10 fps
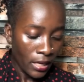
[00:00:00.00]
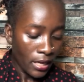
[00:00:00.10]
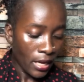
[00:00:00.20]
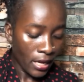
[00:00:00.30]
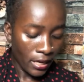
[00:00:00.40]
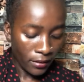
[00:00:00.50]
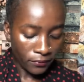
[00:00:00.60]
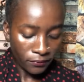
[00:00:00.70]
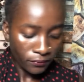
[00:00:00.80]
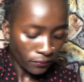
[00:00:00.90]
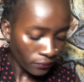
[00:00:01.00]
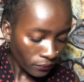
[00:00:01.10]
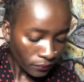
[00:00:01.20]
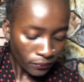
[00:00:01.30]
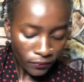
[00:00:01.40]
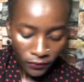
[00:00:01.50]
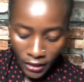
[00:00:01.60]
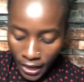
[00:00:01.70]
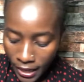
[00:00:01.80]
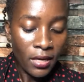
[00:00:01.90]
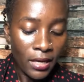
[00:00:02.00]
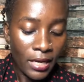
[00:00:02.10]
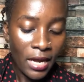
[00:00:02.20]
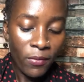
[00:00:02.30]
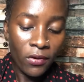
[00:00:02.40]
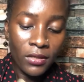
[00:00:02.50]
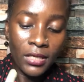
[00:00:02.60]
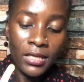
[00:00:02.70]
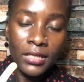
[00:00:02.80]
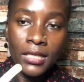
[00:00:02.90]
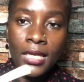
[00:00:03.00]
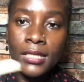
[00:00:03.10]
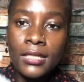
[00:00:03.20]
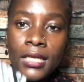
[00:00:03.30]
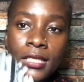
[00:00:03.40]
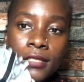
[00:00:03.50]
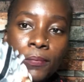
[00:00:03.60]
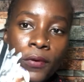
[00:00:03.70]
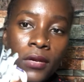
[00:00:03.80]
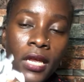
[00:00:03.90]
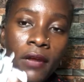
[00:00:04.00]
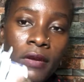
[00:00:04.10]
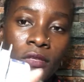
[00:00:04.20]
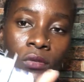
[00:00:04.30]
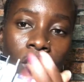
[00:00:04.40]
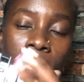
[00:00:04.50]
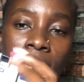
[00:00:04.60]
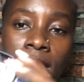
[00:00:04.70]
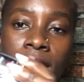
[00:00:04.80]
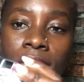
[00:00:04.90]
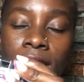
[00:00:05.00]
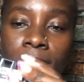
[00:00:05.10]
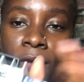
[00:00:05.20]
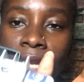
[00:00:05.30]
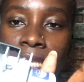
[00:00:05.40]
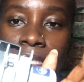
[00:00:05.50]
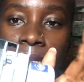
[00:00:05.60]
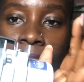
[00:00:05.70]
And the last but not the least is this pond aerator. This is the smaller size